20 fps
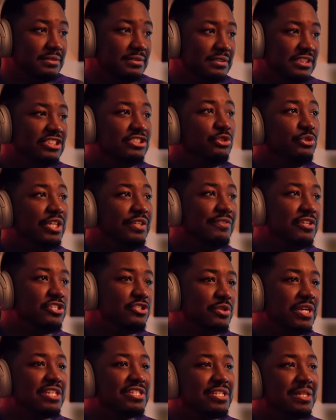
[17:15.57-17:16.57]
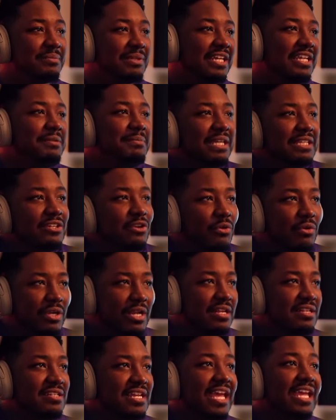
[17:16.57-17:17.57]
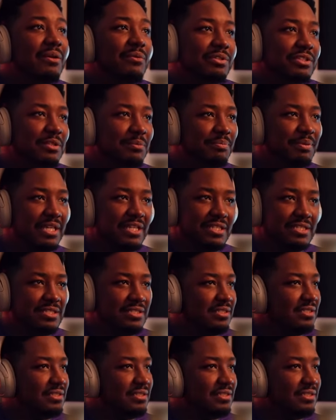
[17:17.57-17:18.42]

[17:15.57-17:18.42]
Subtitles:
This dude even dressed up like he about to go on a date with the bitch.